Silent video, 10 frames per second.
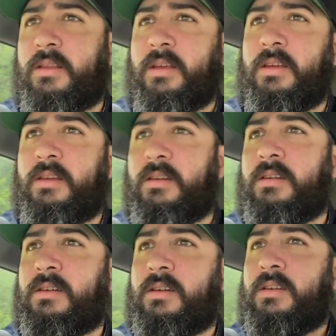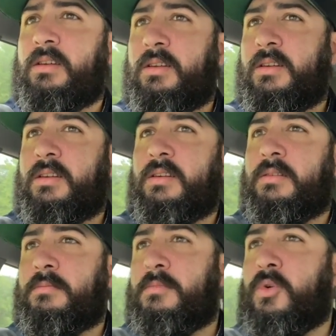the
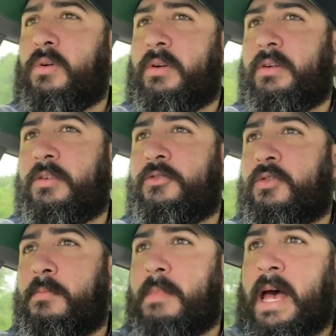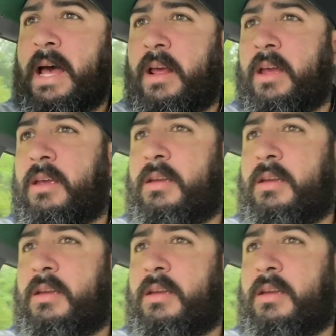more dramatic,